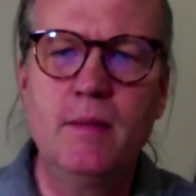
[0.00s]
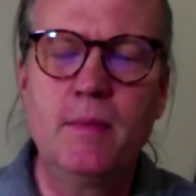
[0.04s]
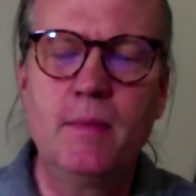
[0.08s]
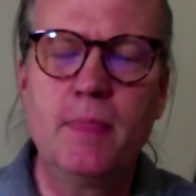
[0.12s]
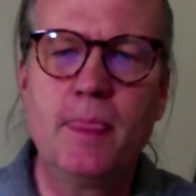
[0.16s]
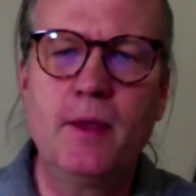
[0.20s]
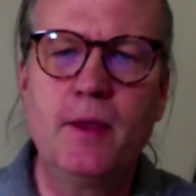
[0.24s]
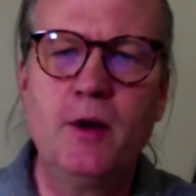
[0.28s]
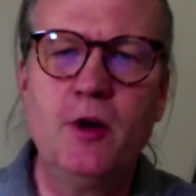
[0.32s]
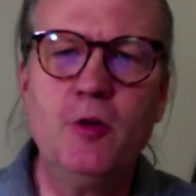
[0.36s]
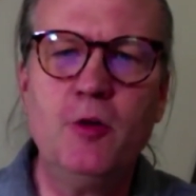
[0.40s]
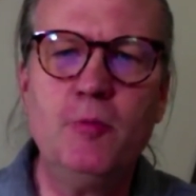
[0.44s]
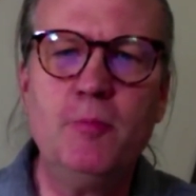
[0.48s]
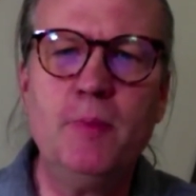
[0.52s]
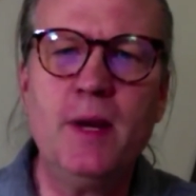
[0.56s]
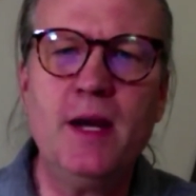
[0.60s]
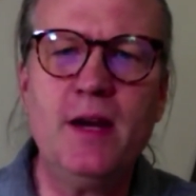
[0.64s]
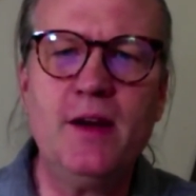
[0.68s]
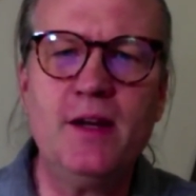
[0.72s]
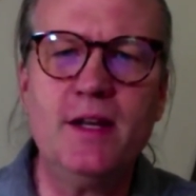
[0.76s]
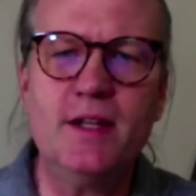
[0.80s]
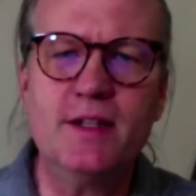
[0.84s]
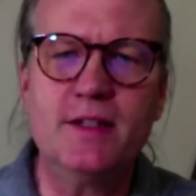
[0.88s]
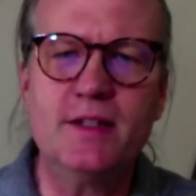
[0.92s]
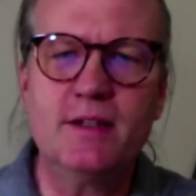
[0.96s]
her
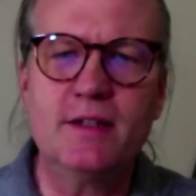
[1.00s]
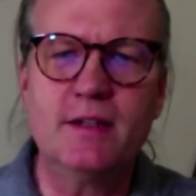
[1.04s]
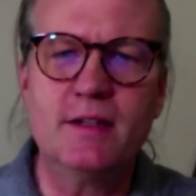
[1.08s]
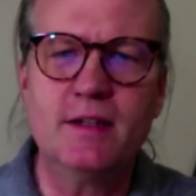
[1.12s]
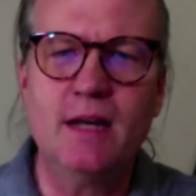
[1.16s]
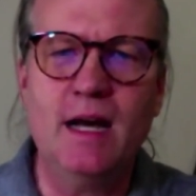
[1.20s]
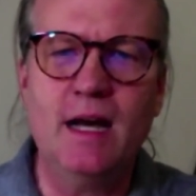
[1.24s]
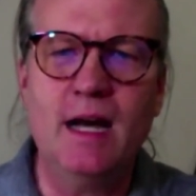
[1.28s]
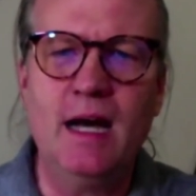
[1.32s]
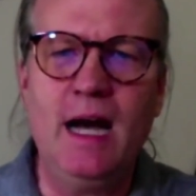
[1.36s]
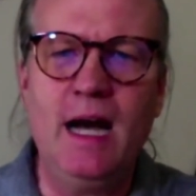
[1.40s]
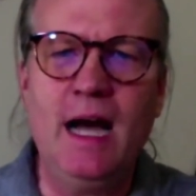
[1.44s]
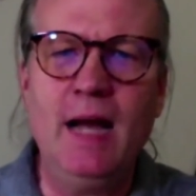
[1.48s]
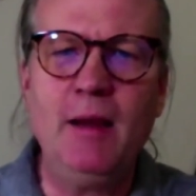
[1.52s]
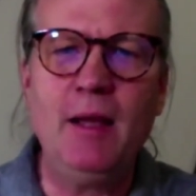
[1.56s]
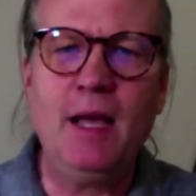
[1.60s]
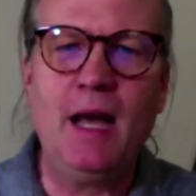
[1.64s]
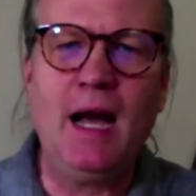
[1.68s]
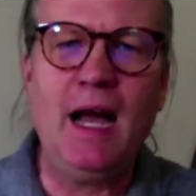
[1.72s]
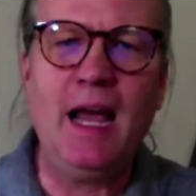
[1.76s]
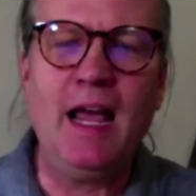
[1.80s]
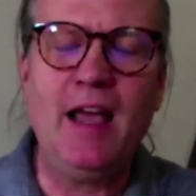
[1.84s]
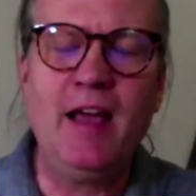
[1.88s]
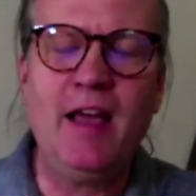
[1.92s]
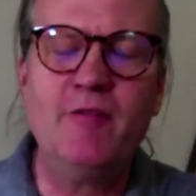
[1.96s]
merit, I
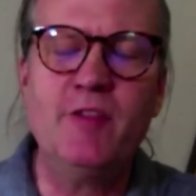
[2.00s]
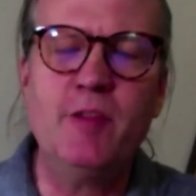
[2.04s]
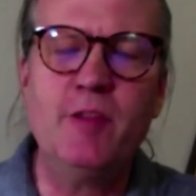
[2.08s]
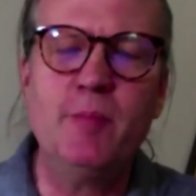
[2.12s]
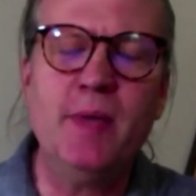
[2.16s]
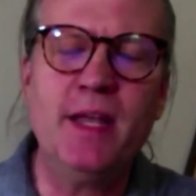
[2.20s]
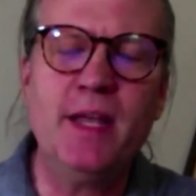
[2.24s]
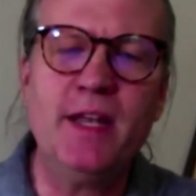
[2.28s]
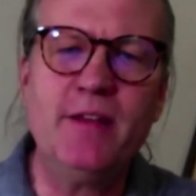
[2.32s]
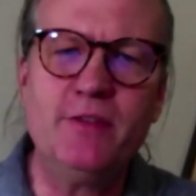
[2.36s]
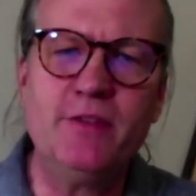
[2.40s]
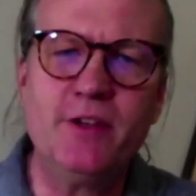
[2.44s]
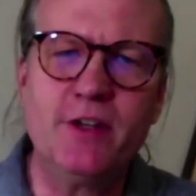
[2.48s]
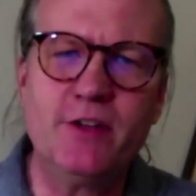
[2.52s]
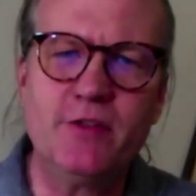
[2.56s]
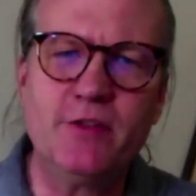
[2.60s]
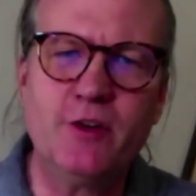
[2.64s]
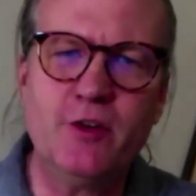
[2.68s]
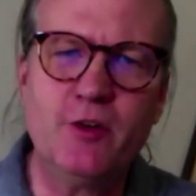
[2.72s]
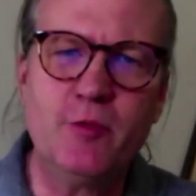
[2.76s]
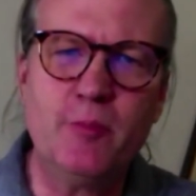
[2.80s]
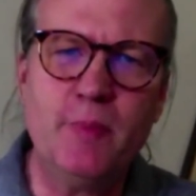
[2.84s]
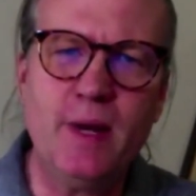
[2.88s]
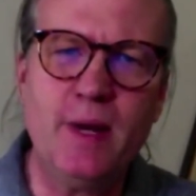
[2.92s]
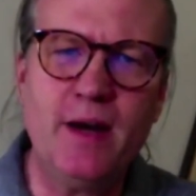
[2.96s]
have the benefit of
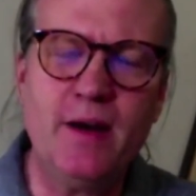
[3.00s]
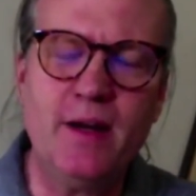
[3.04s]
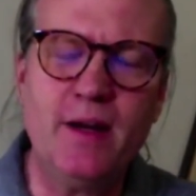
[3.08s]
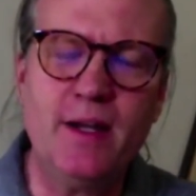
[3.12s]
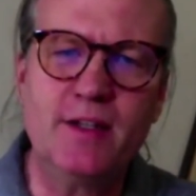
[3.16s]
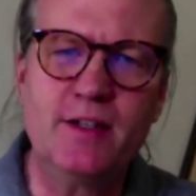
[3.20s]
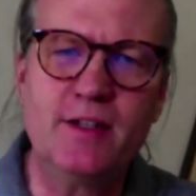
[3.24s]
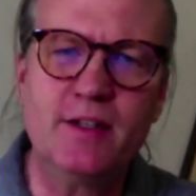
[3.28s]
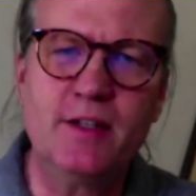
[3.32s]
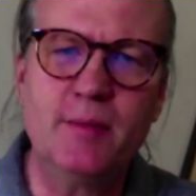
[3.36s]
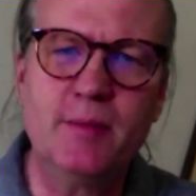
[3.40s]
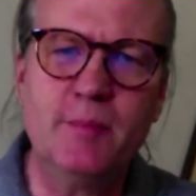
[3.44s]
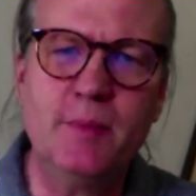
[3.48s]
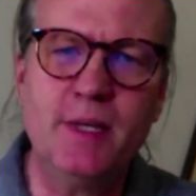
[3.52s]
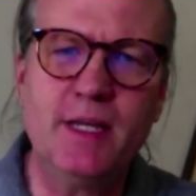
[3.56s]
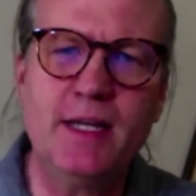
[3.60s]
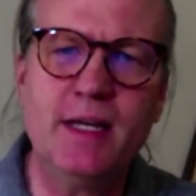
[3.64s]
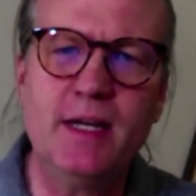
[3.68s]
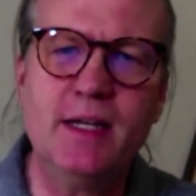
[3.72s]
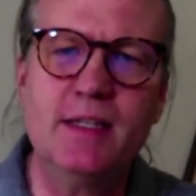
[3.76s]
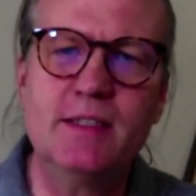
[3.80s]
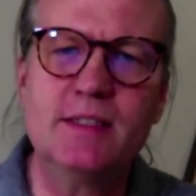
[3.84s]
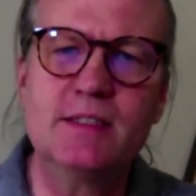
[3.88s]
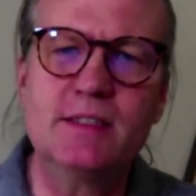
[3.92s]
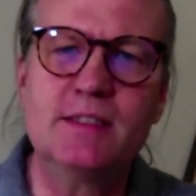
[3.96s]
her merit
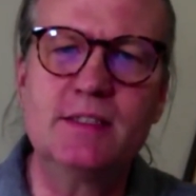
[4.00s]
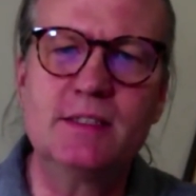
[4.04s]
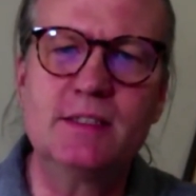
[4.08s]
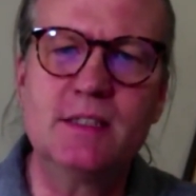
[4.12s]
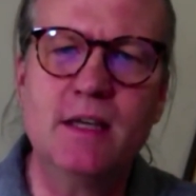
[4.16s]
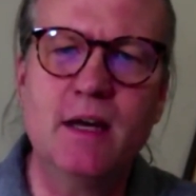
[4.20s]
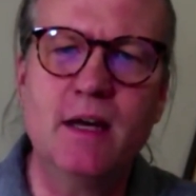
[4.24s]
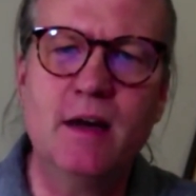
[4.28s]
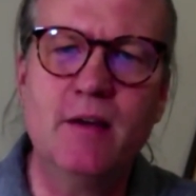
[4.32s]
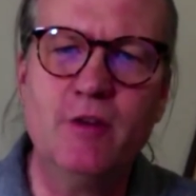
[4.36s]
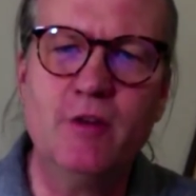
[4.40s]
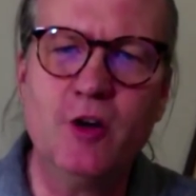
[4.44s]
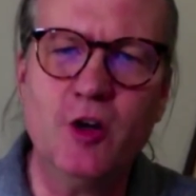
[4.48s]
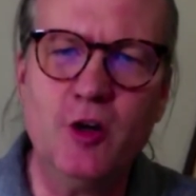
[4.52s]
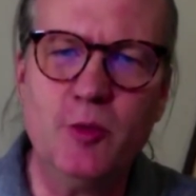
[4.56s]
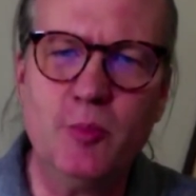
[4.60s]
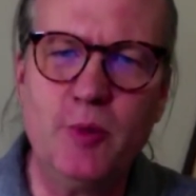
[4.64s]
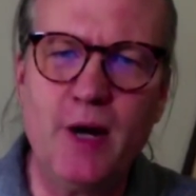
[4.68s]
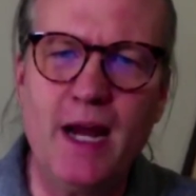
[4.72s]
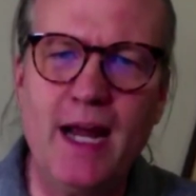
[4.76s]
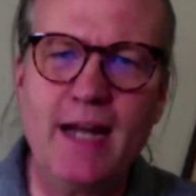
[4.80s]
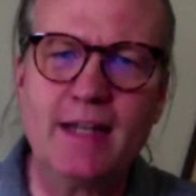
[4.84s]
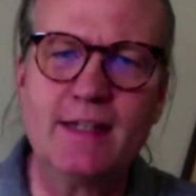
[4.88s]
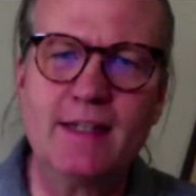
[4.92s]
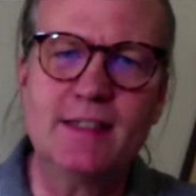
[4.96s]
because of her
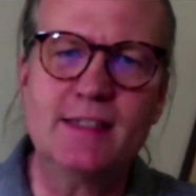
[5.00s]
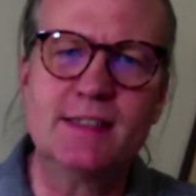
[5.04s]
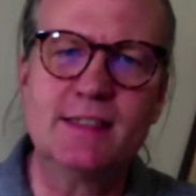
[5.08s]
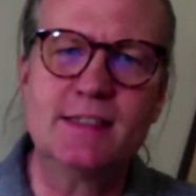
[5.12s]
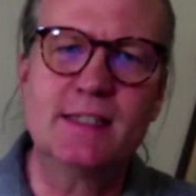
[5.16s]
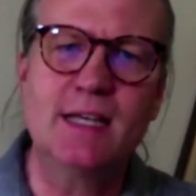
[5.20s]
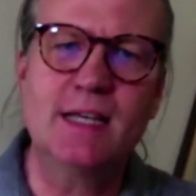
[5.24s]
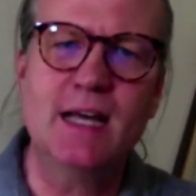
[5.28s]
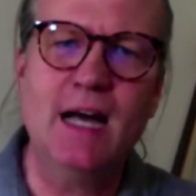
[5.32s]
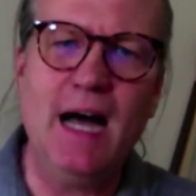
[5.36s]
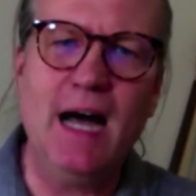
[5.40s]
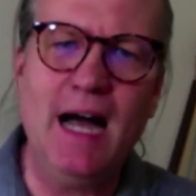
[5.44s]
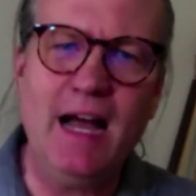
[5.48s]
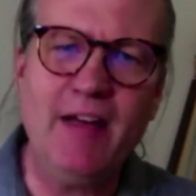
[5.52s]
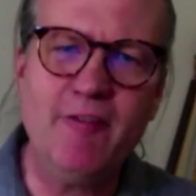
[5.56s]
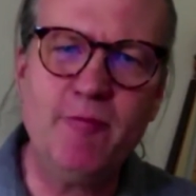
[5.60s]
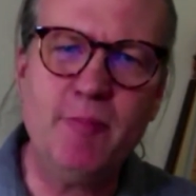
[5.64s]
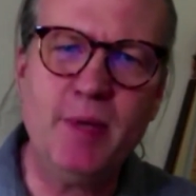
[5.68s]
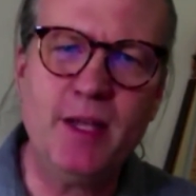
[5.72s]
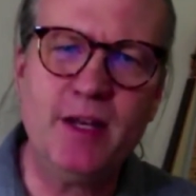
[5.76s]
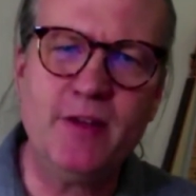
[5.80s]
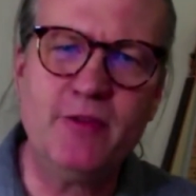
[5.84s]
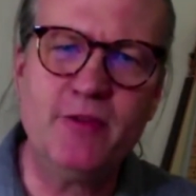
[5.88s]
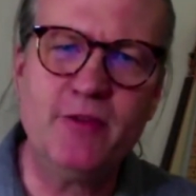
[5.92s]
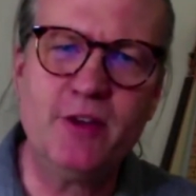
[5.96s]
practice. I've
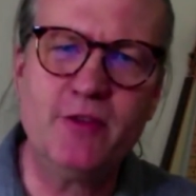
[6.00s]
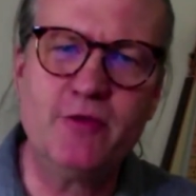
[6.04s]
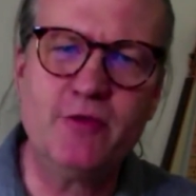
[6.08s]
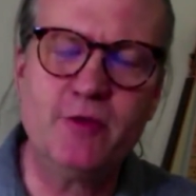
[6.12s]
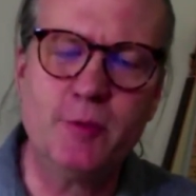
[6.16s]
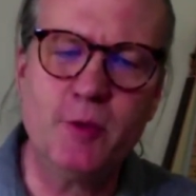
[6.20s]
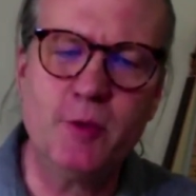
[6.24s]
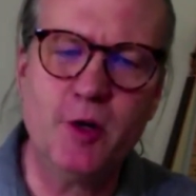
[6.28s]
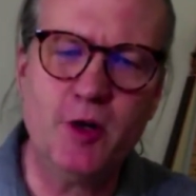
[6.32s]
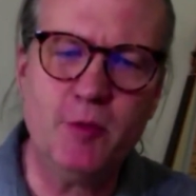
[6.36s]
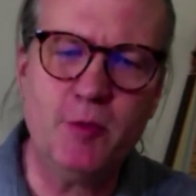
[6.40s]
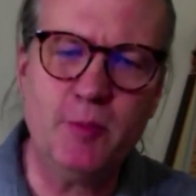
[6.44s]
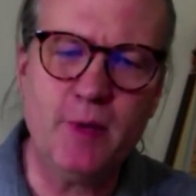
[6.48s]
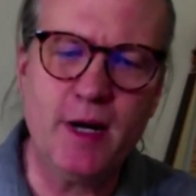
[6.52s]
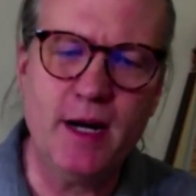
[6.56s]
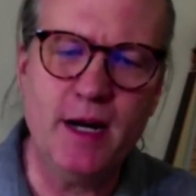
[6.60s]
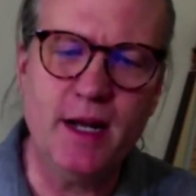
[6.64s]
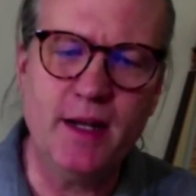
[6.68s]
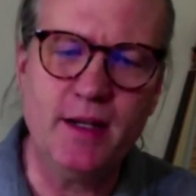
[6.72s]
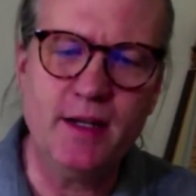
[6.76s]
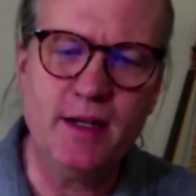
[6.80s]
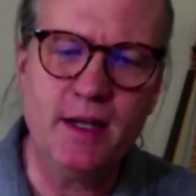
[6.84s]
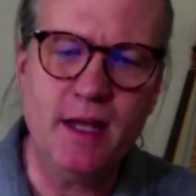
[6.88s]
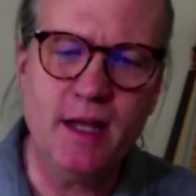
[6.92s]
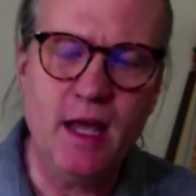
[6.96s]
benefited from her
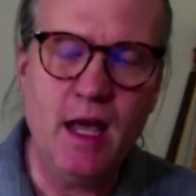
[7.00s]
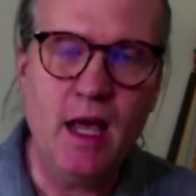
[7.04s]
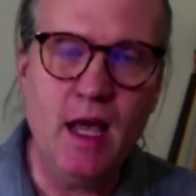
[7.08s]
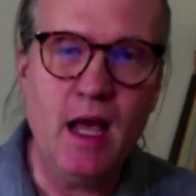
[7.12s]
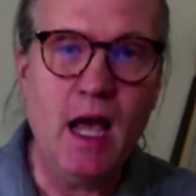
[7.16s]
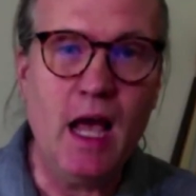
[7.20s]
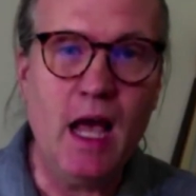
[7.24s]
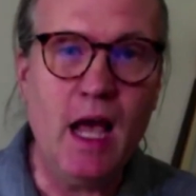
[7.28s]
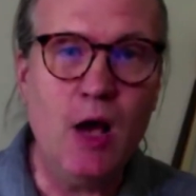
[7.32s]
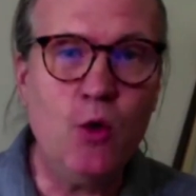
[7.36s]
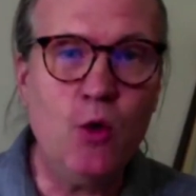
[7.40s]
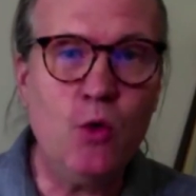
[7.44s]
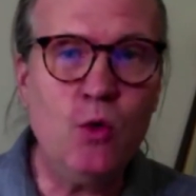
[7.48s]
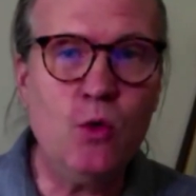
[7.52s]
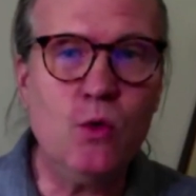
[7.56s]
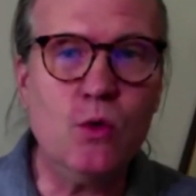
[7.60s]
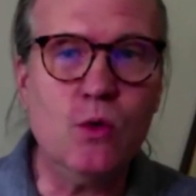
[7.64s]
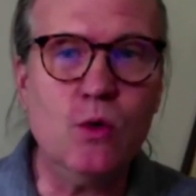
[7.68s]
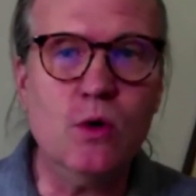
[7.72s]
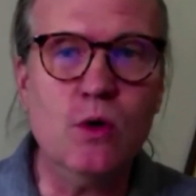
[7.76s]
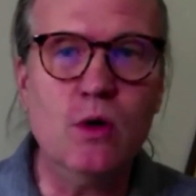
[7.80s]
merit. And